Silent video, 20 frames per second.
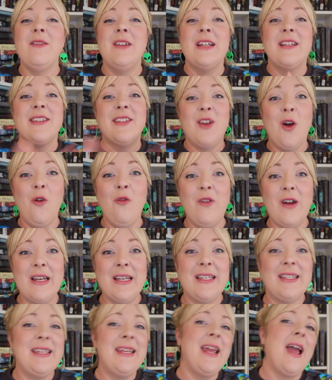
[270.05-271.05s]
And it's so fun
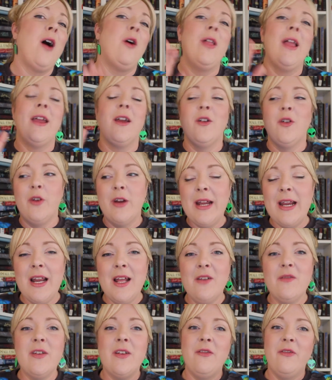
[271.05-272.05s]
to see how like
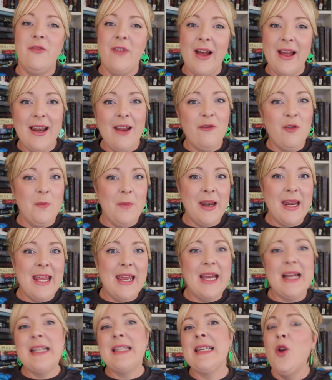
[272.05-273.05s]
creative and fun everybody
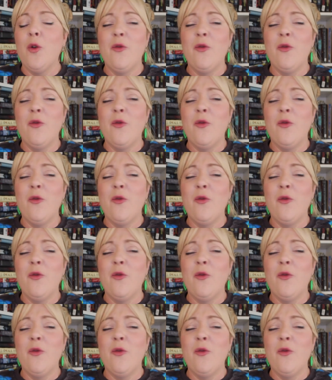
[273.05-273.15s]
gets.